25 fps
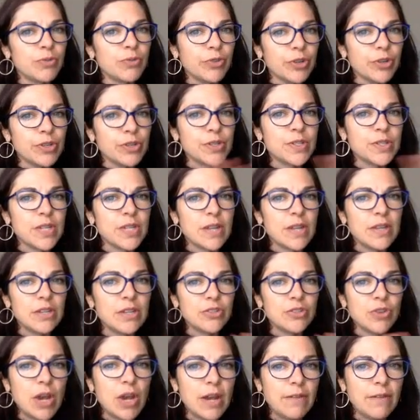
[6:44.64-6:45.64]
first and
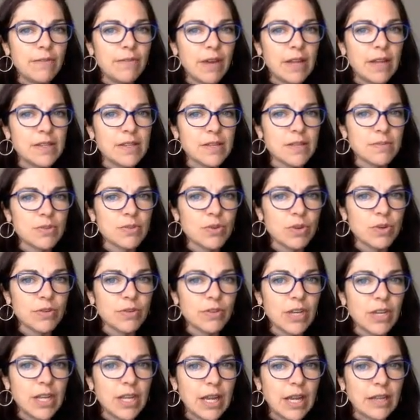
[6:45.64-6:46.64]
then try and find some sort
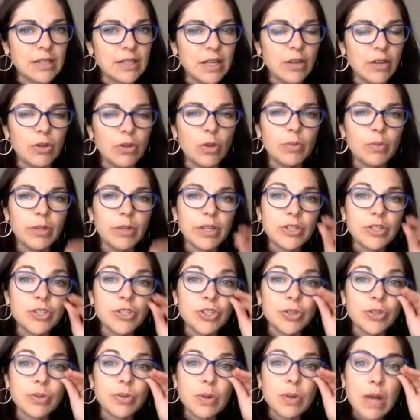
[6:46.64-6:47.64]
of connecting global
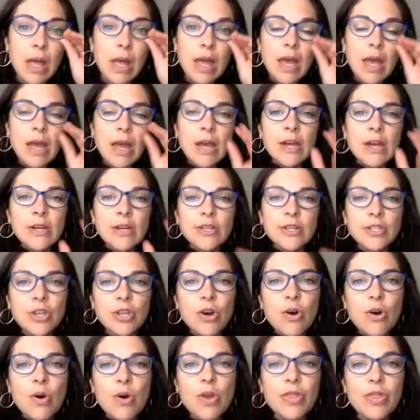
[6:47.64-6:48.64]
issue.
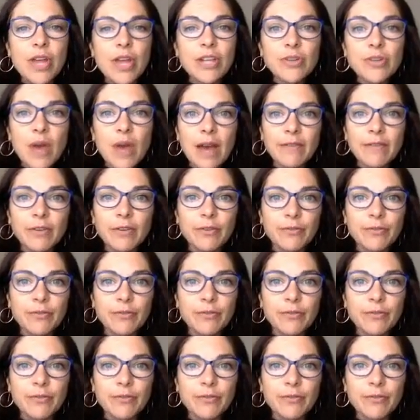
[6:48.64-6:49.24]
So then you have your